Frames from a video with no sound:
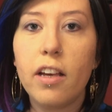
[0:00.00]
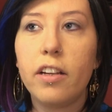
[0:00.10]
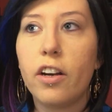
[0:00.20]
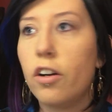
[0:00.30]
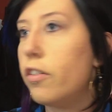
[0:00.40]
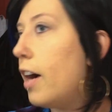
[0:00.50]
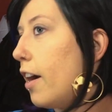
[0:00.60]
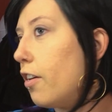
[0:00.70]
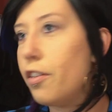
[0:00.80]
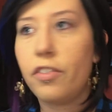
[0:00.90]
you know, I
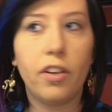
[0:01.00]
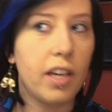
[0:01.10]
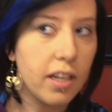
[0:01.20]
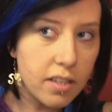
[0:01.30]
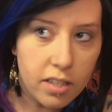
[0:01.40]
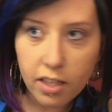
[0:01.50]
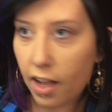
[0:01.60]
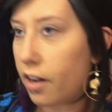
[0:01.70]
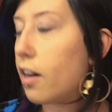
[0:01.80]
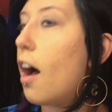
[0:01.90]
don't know if you can see
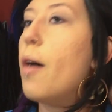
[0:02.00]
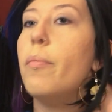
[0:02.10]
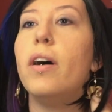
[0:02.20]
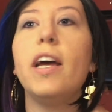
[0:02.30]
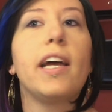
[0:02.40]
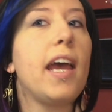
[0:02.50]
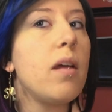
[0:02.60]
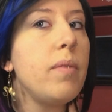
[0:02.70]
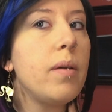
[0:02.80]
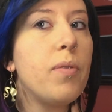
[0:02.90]
that or not, but it
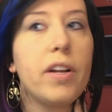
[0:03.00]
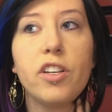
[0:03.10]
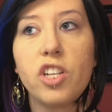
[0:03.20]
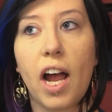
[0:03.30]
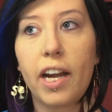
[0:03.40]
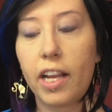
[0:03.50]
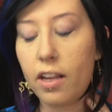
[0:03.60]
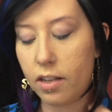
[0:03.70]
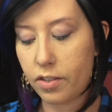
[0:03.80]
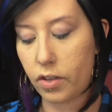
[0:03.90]
can be pretty
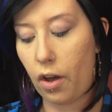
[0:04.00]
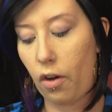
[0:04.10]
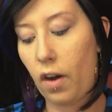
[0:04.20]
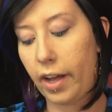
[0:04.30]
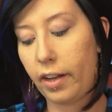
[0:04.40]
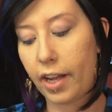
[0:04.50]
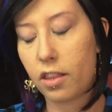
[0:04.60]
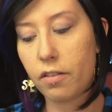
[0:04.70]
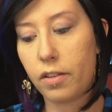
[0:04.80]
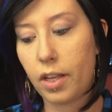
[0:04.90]
shiny. So I
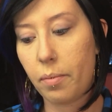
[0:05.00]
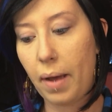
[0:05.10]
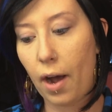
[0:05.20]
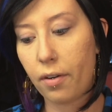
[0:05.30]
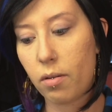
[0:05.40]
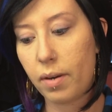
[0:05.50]
like the powder